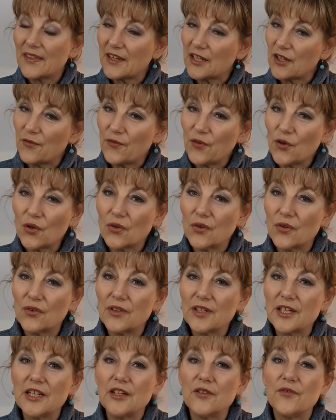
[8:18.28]

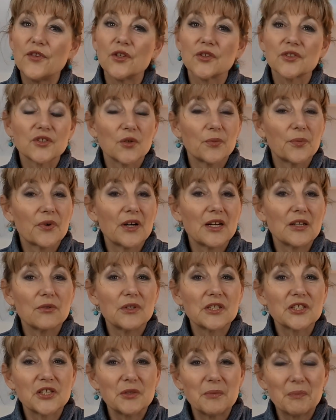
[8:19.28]
Therefore, if your
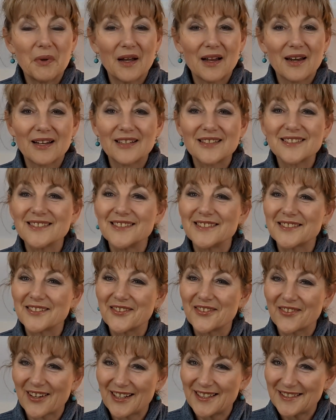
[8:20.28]
superannuation balance is
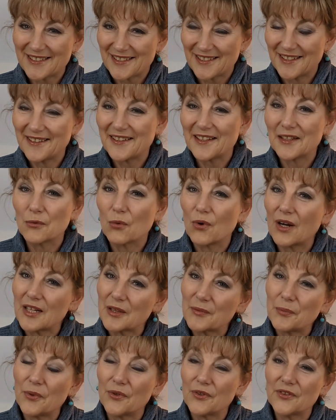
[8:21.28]
greater than
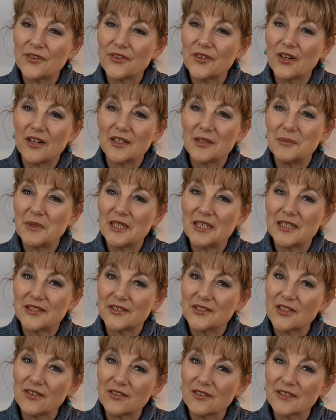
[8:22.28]
$1.9
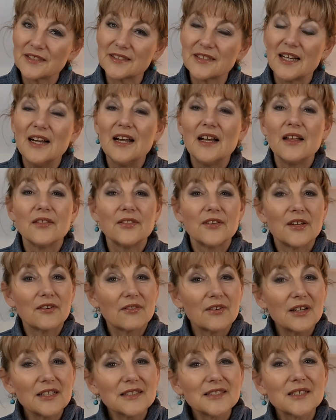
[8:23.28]
million, the
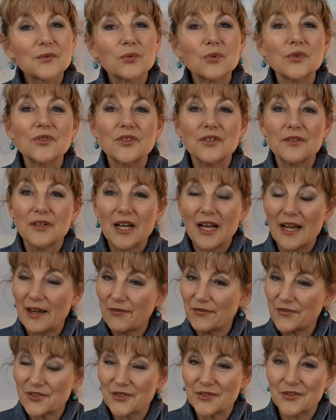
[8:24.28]
rest would
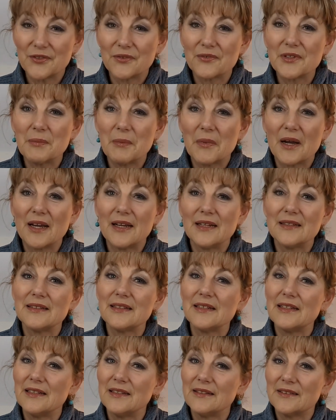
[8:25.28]
have to
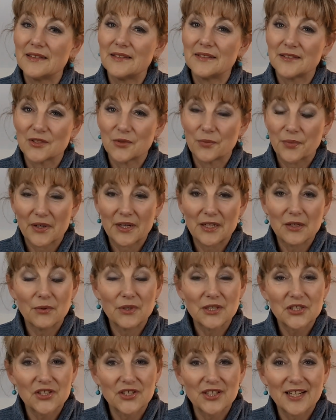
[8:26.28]
remain in the
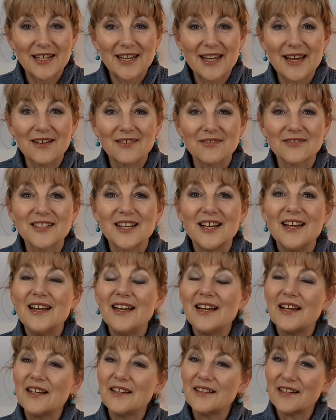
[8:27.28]
superannuation account
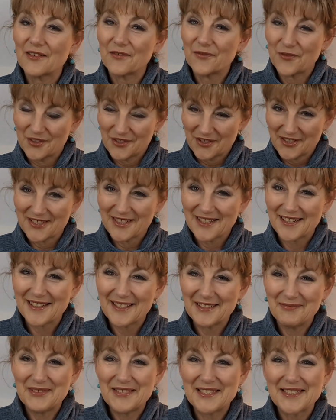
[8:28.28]
and
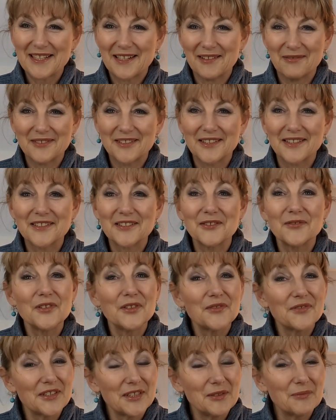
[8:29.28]
unfortunately be subject to
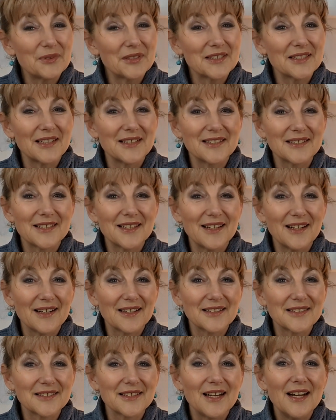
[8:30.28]
15%
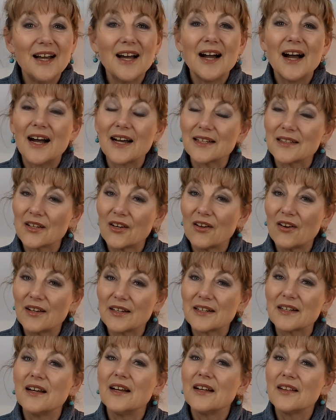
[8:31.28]
tax,
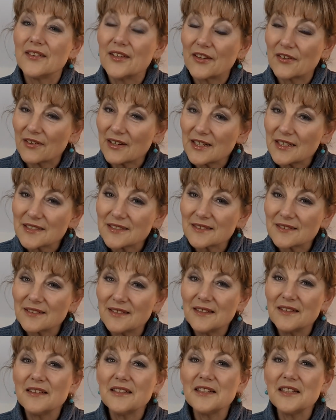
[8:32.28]
unlike the rest
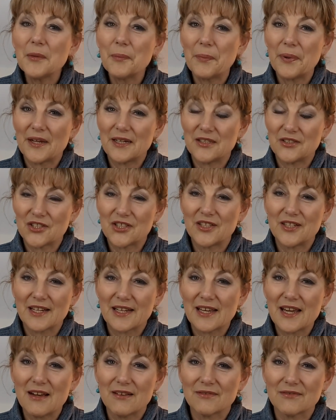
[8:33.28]
in a pension
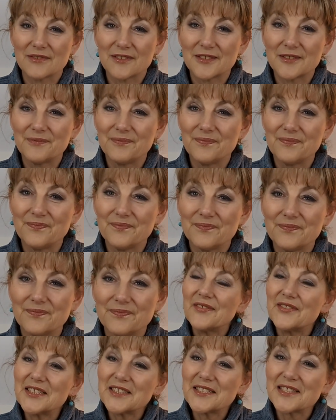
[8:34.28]
account.
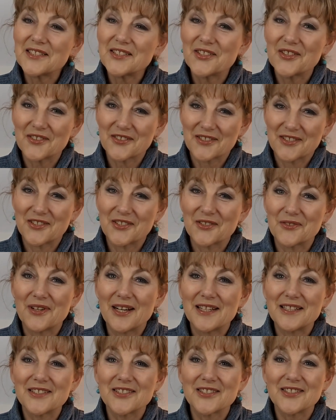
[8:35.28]
If this is your
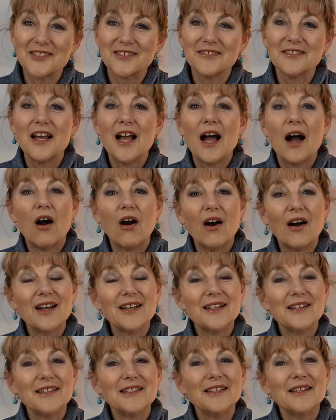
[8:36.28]
situation,
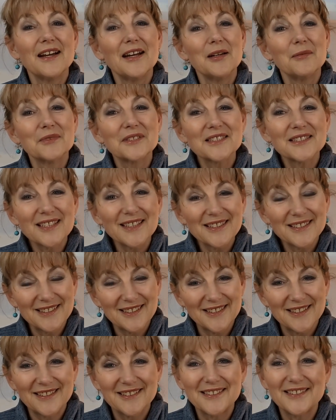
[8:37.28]
I am
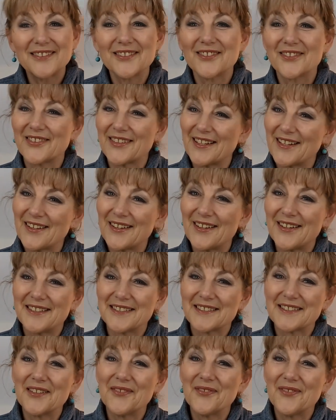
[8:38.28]
certain you
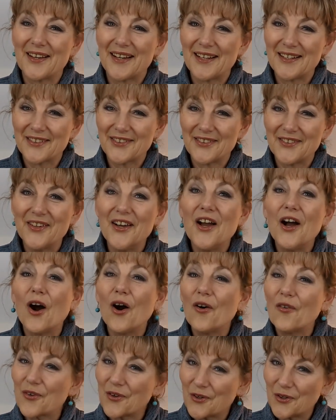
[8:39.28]
realize the value
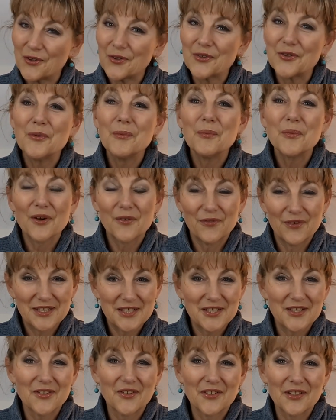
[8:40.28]
of good
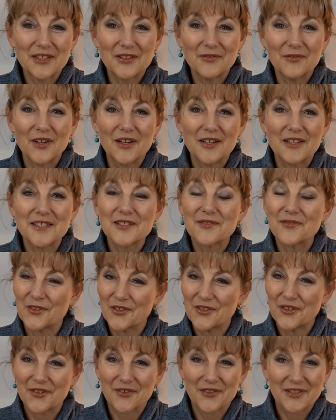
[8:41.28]
professional advice for
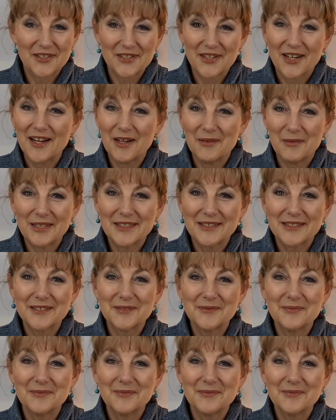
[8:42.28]
your retirement.